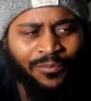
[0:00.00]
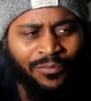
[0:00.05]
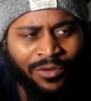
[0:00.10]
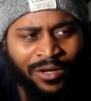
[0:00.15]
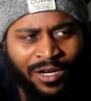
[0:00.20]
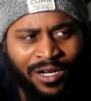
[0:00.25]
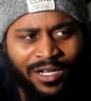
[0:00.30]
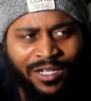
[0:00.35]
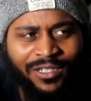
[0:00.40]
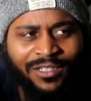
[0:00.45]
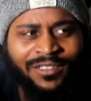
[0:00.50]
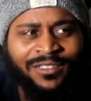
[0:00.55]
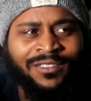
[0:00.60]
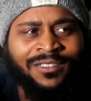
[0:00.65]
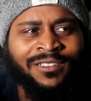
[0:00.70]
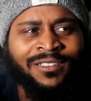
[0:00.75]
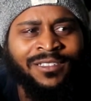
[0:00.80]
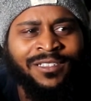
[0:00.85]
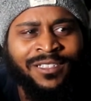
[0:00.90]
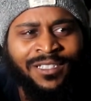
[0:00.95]
Bruh.
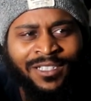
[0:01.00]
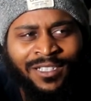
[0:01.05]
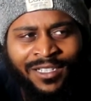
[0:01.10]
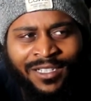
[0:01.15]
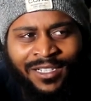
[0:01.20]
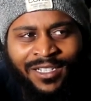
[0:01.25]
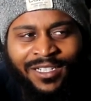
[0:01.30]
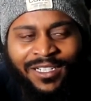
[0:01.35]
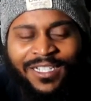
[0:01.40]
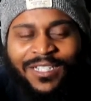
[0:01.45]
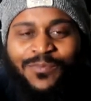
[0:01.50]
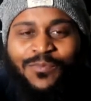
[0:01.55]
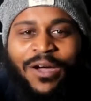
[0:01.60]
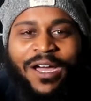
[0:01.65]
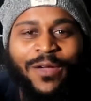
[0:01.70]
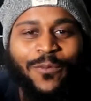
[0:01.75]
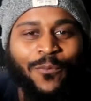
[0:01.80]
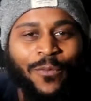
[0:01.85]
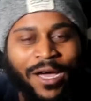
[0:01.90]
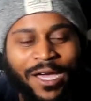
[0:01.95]
This
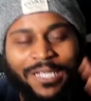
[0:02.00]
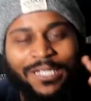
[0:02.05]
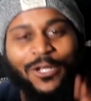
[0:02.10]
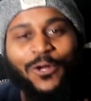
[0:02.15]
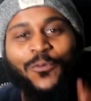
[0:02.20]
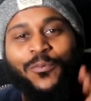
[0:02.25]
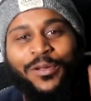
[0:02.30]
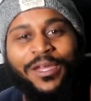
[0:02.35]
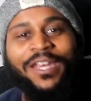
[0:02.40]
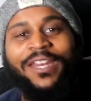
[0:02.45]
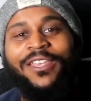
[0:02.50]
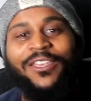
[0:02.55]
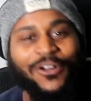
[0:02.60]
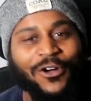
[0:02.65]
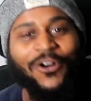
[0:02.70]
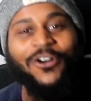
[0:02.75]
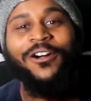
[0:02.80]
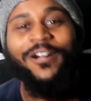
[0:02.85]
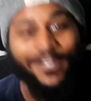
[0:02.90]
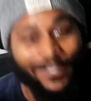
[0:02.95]
my Miclopedia
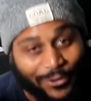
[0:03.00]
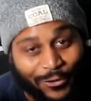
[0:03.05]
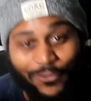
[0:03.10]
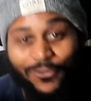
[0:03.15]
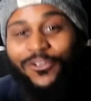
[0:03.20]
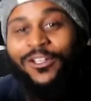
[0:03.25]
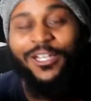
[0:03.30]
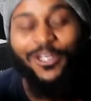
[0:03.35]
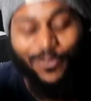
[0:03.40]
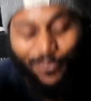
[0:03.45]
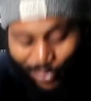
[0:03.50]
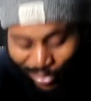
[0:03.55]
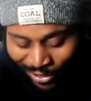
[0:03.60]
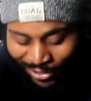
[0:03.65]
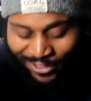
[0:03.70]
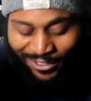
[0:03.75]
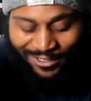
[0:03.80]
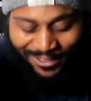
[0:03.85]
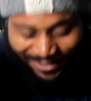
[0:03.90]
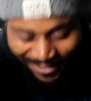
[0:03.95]
hard as fuck,
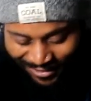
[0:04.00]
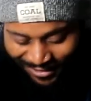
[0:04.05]
bruh.